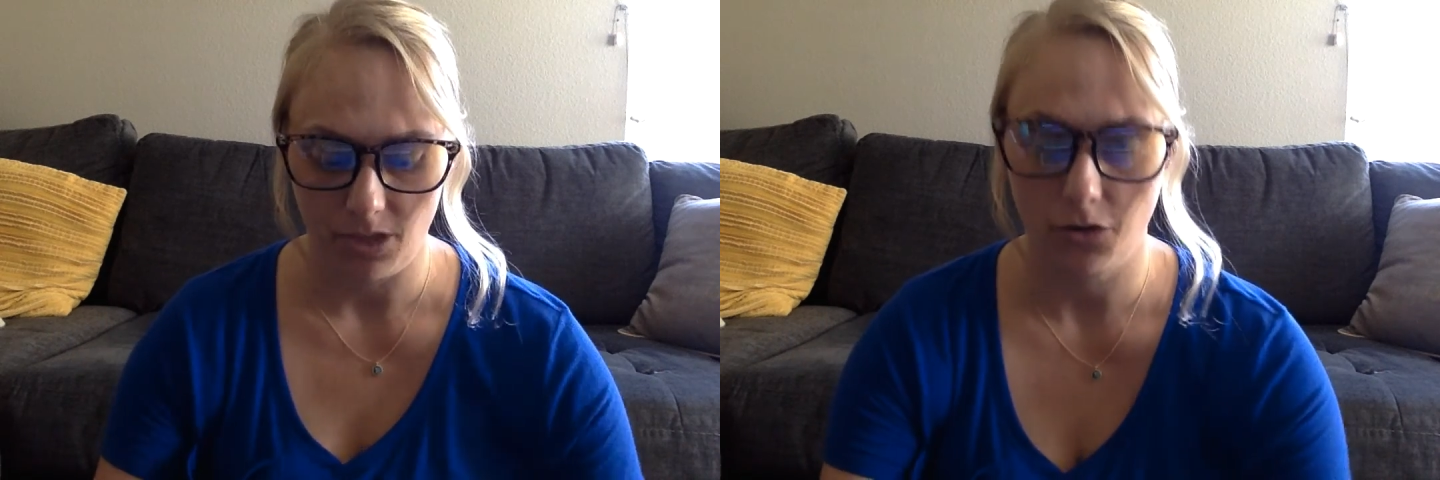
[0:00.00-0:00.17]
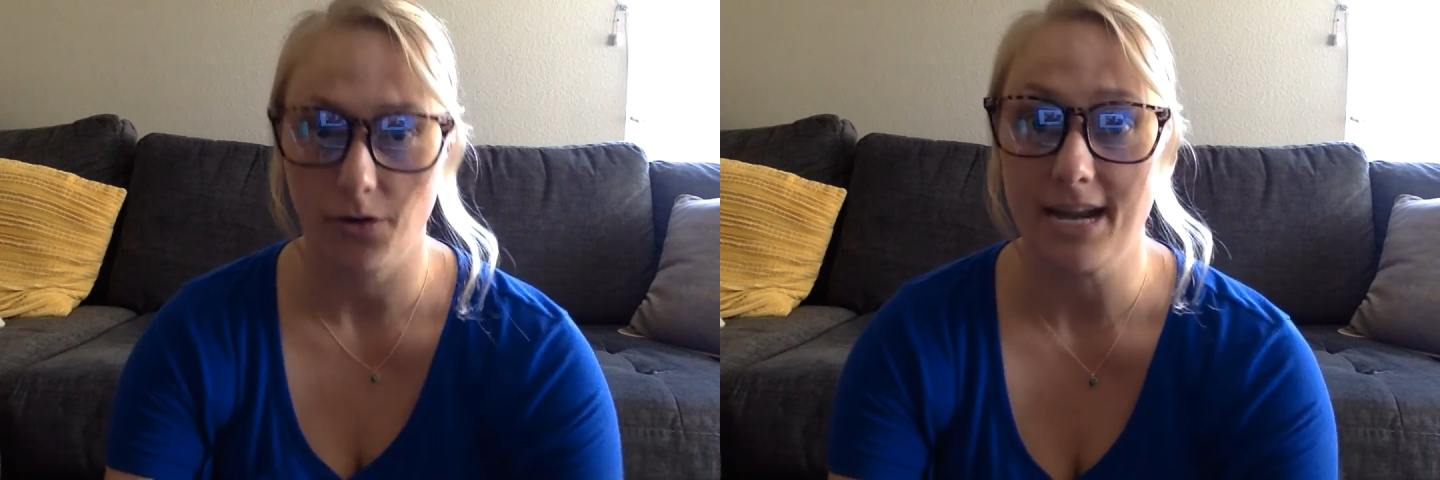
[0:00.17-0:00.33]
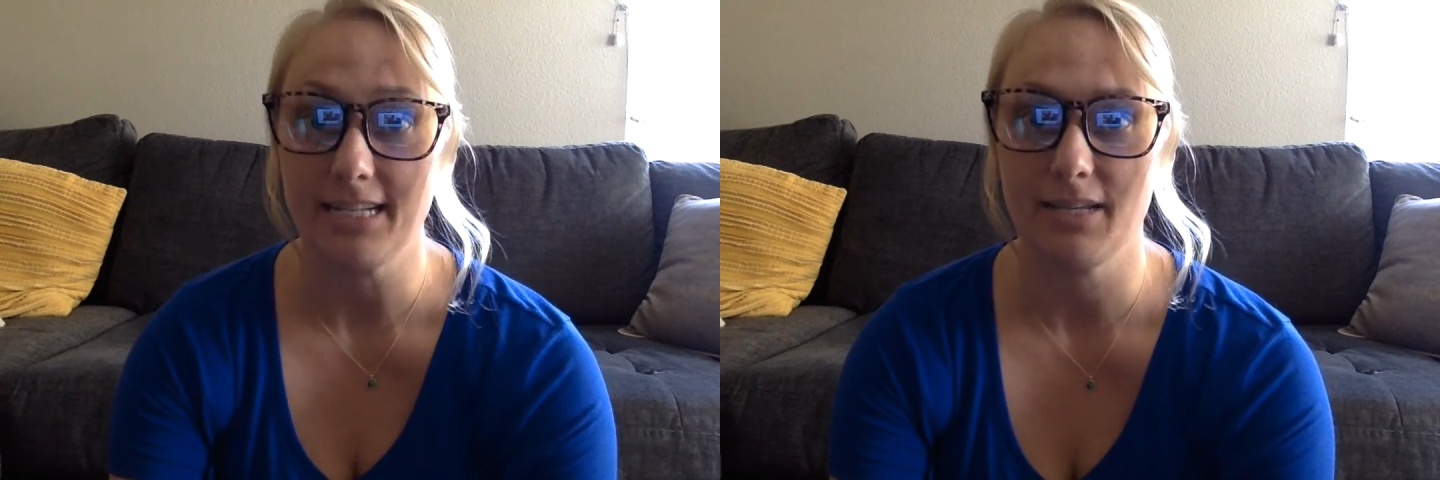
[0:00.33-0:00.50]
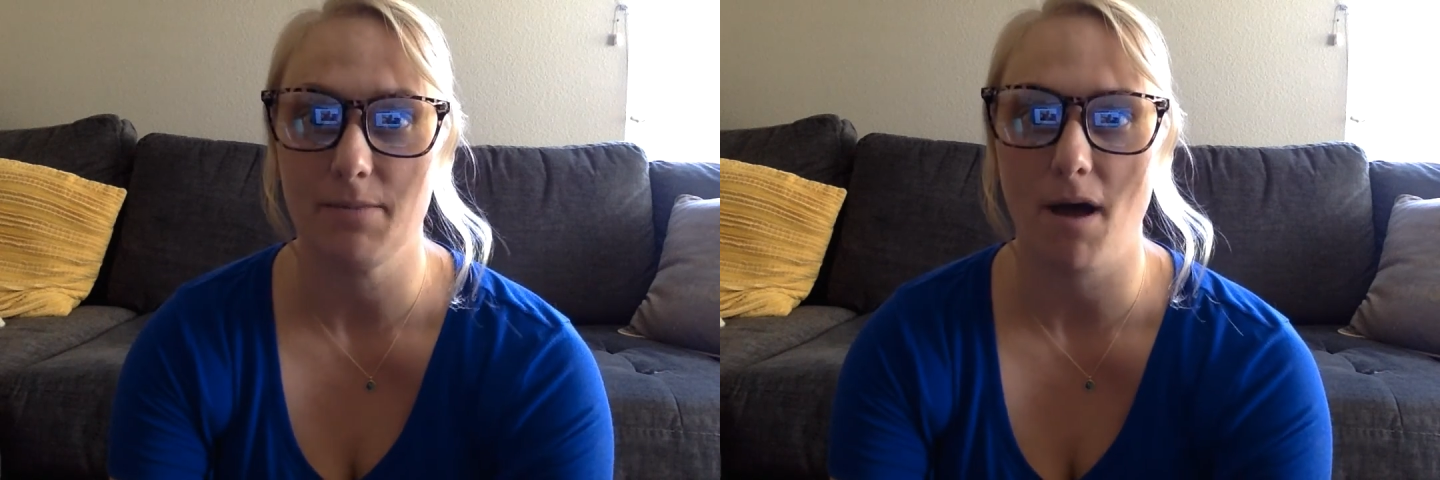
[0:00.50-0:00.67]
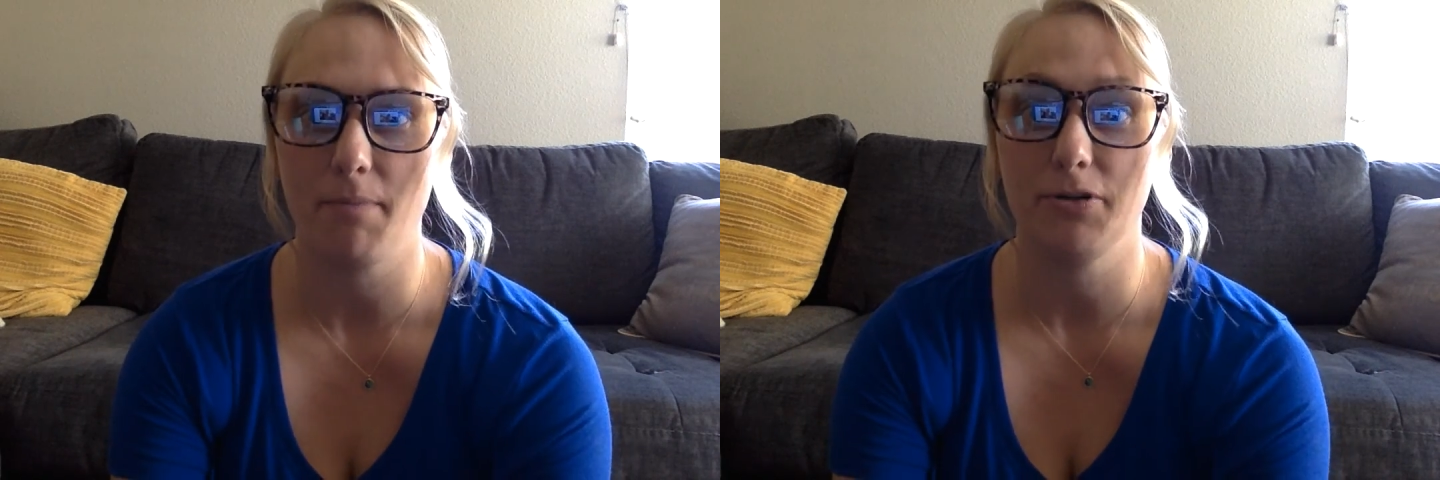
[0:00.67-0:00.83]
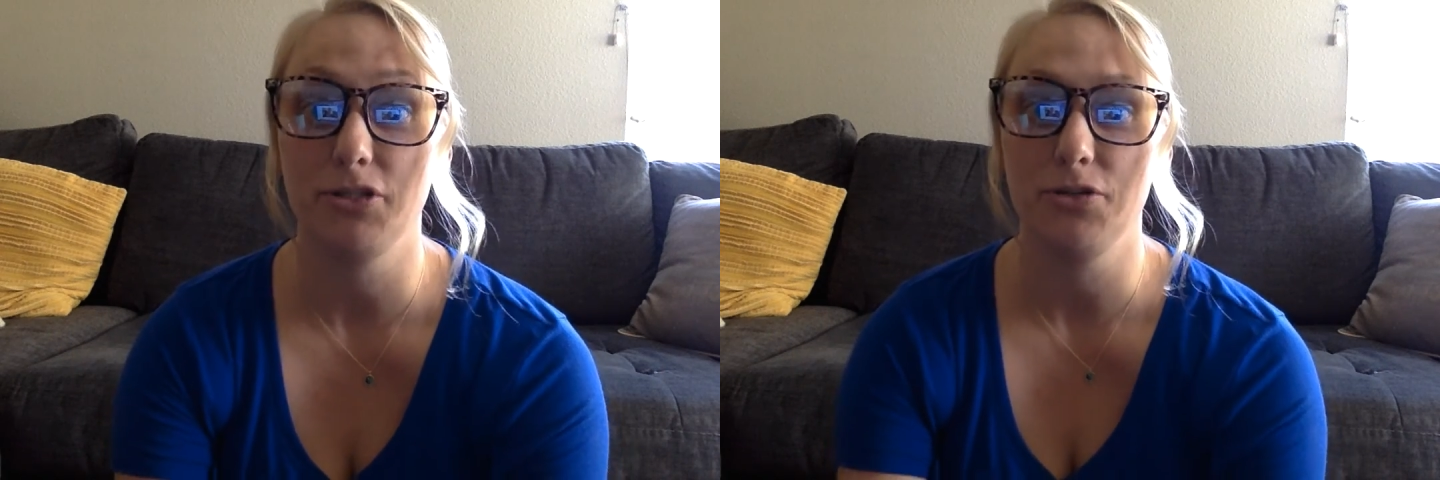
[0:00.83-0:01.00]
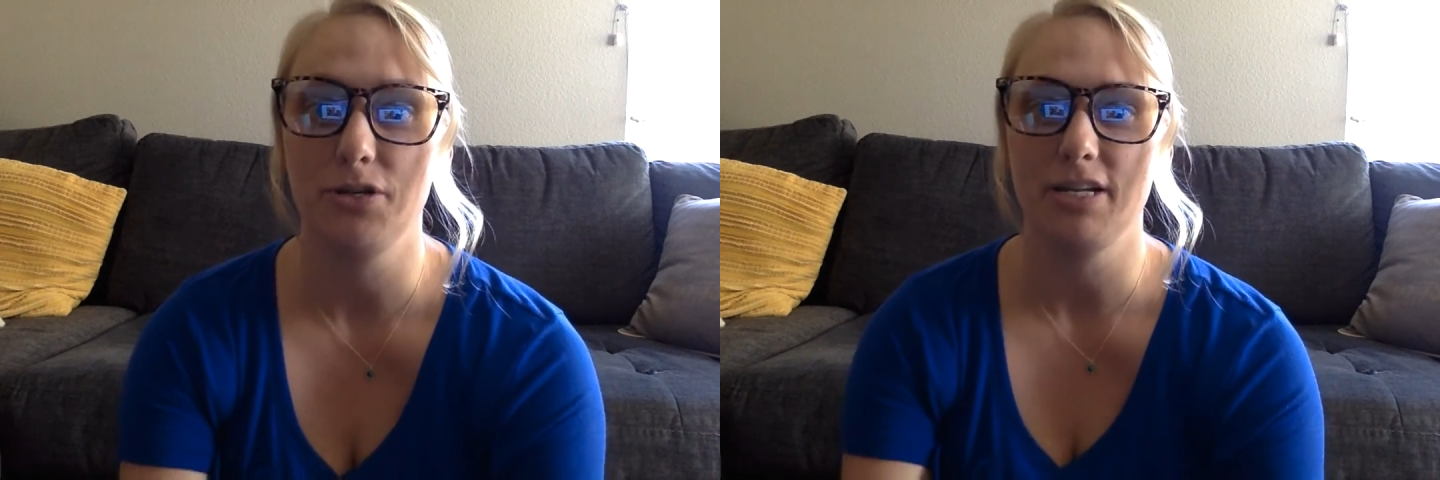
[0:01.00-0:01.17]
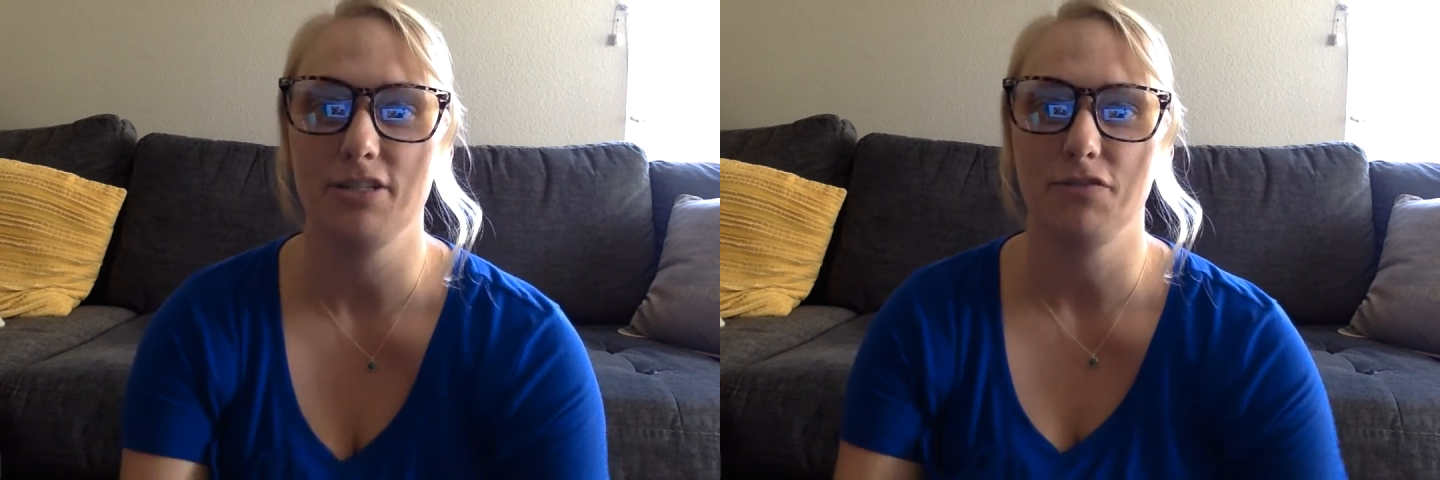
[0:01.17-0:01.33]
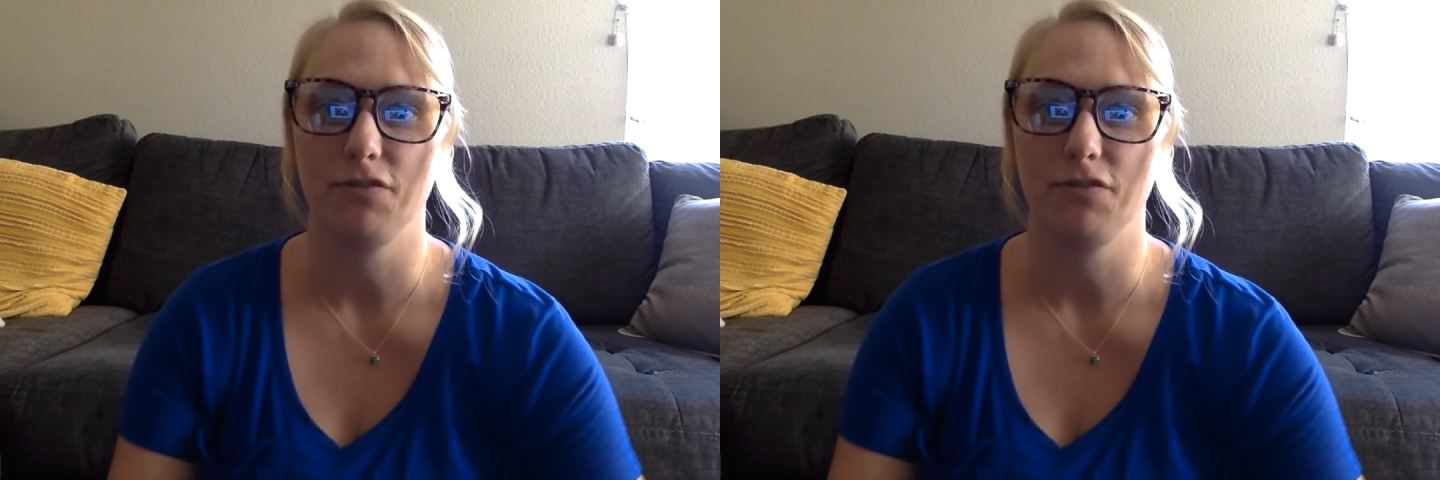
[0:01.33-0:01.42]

create some opportunities